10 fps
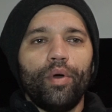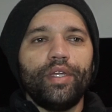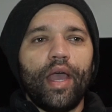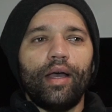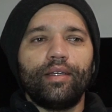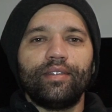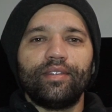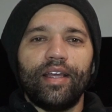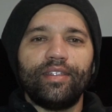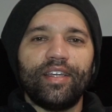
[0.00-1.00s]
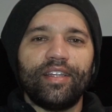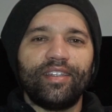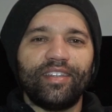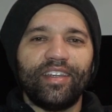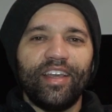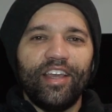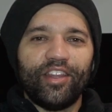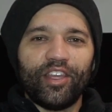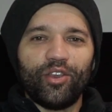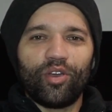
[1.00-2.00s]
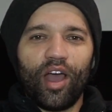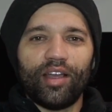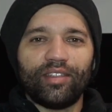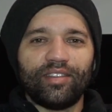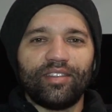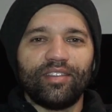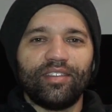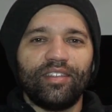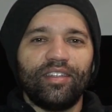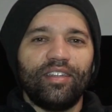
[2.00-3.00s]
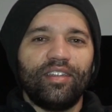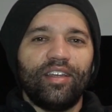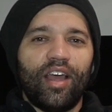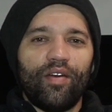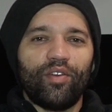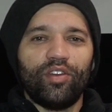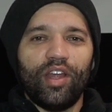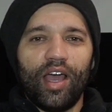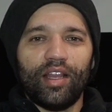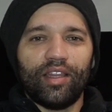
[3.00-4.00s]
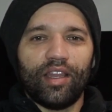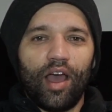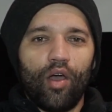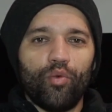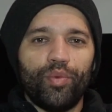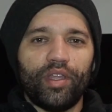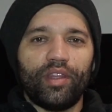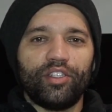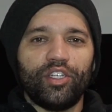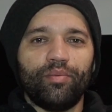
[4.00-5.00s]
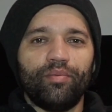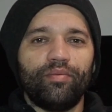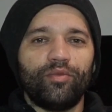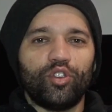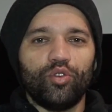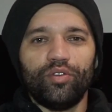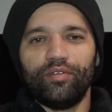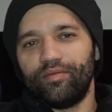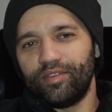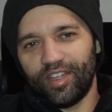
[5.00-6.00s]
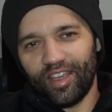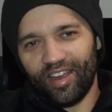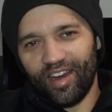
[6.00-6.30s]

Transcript: But yeah, that's it. Thank you guys. Have a good night. I will be at the gym soon. Take